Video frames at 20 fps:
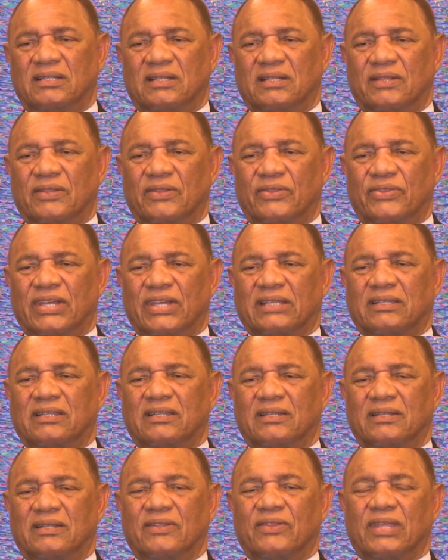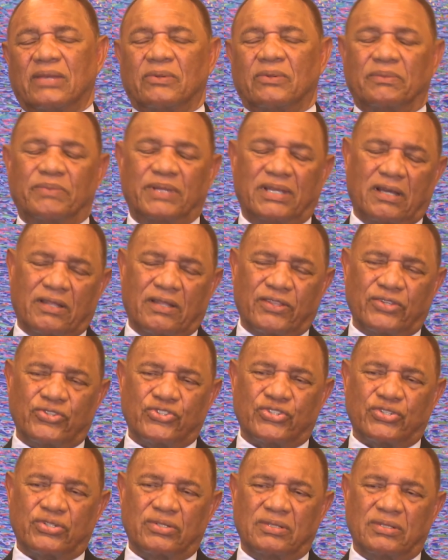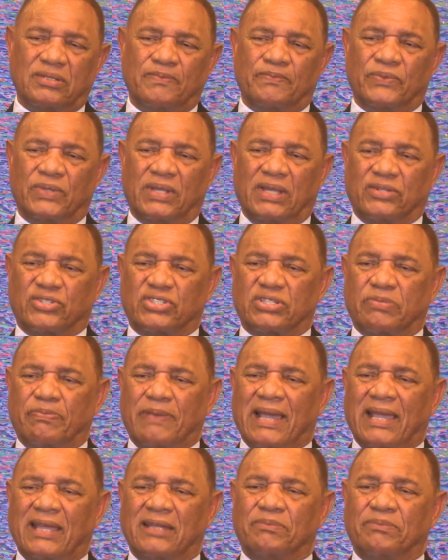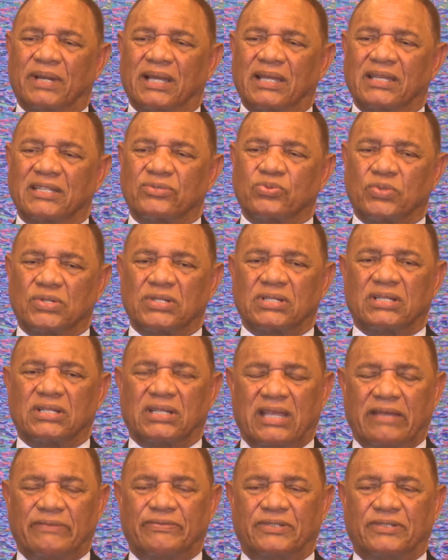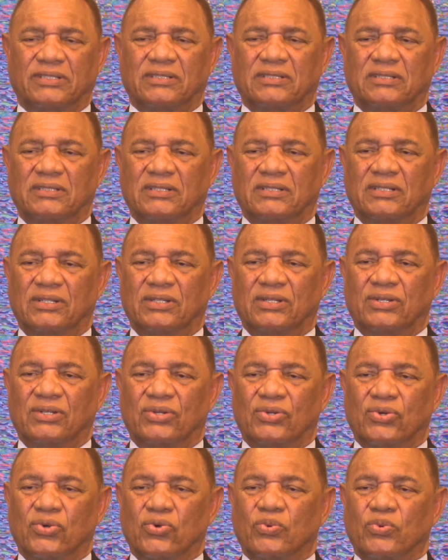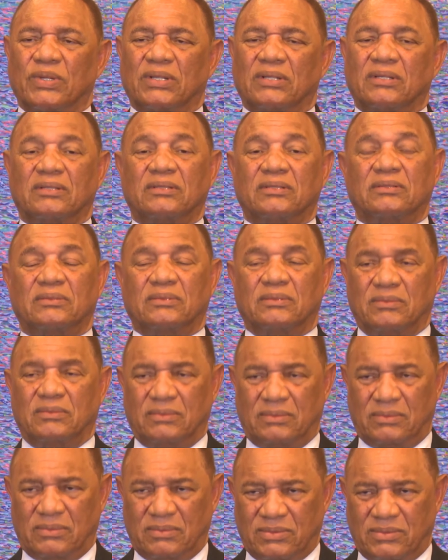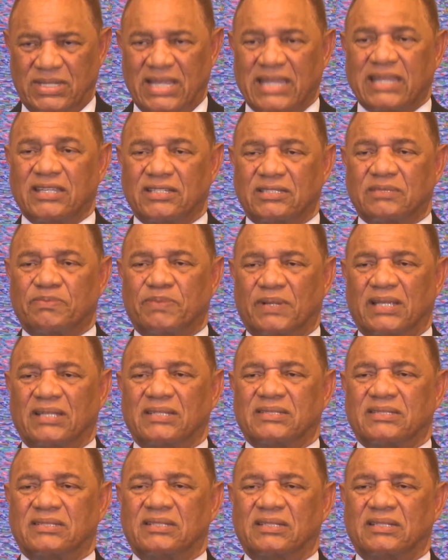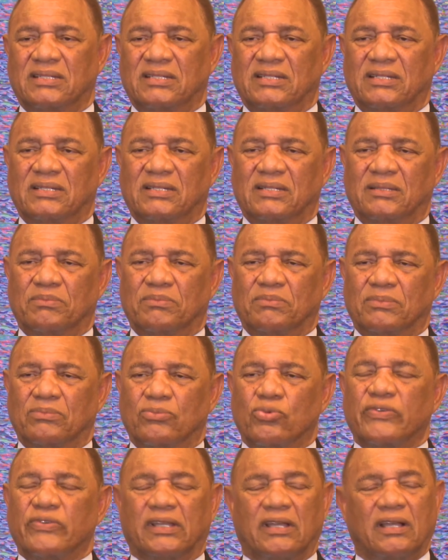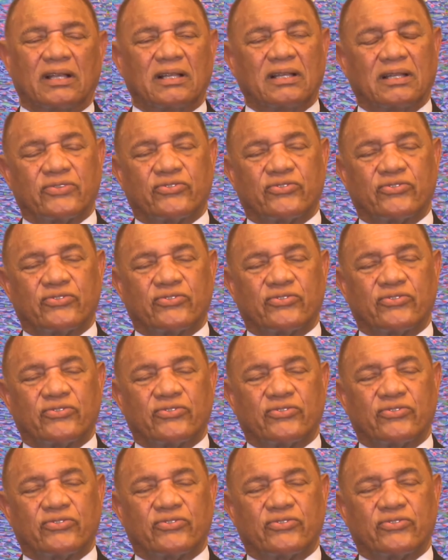that there will be others inspired by his work and effort who will take his place moving our country